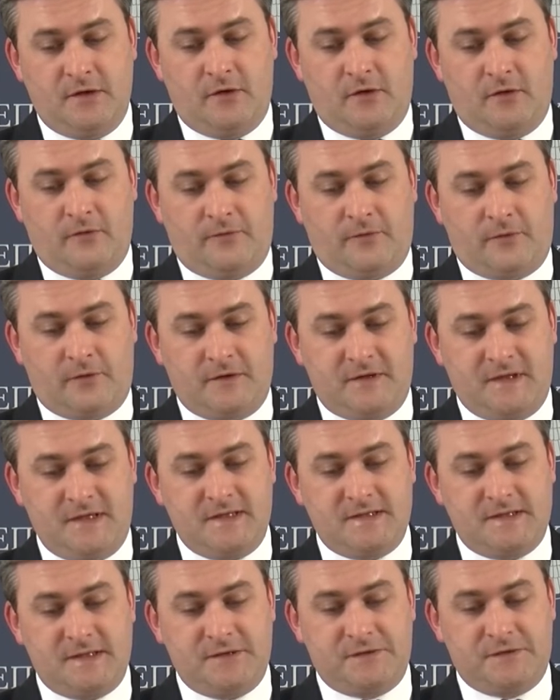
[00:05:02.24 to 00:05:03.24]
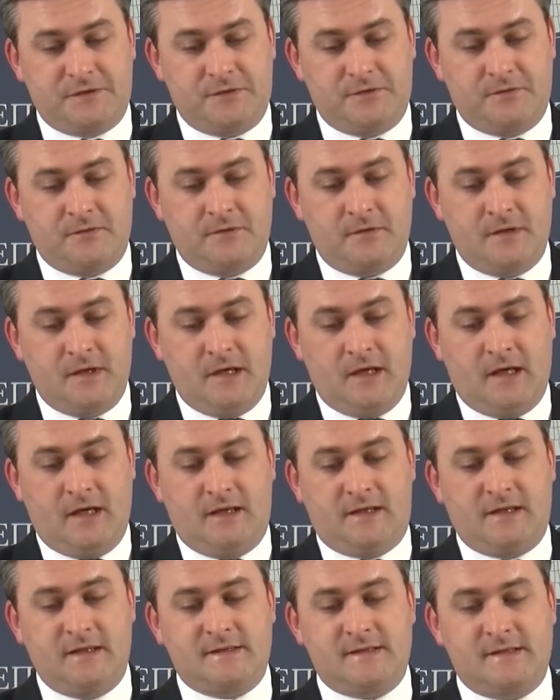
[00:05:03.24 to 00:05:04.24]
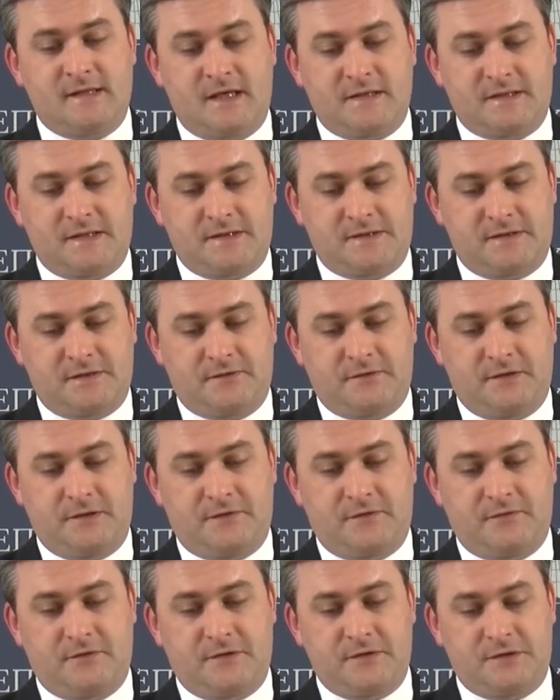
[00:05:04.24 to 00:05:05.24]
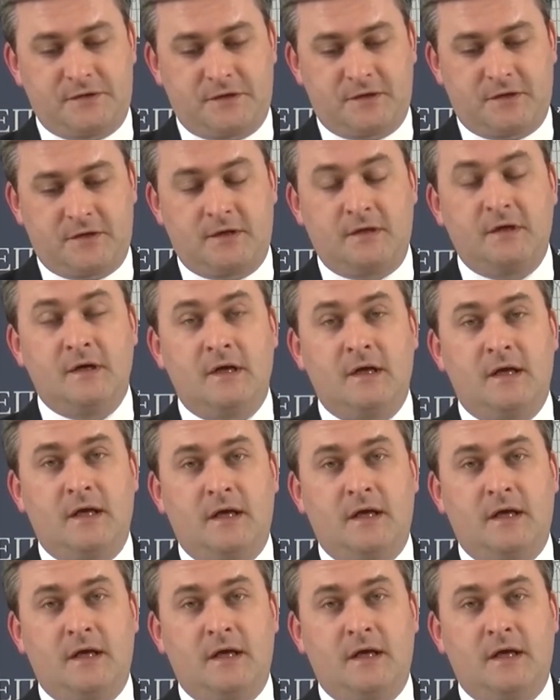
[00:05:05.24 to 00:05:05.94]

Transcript: for this issue, it is necessary to ensure